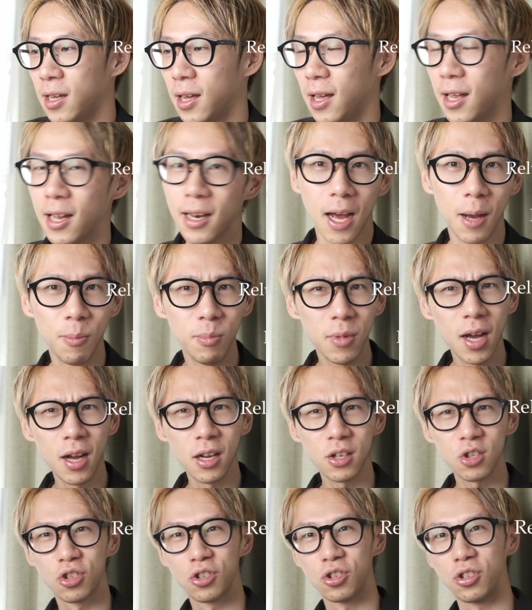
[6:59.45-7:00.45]
And I'm
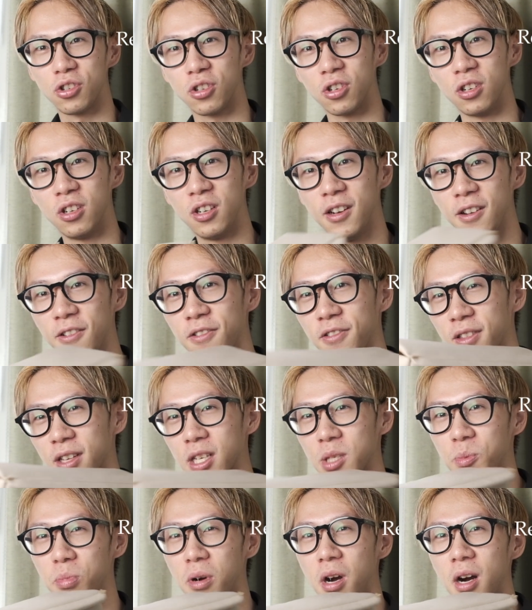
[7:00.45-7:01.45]
not sure if
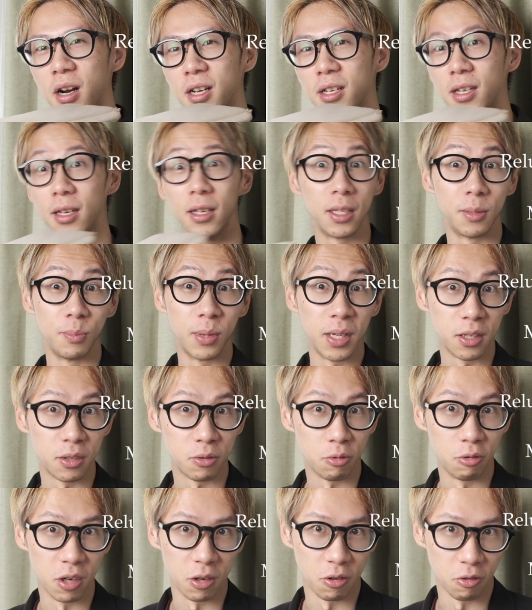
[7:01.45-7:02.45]
this product is being
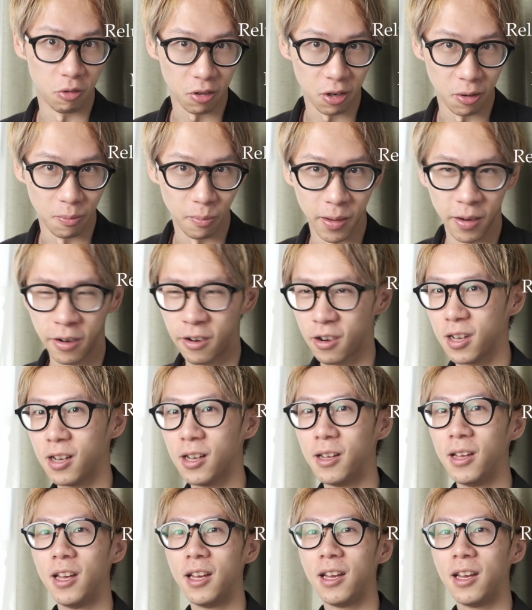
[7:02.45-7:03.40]
sold in North America.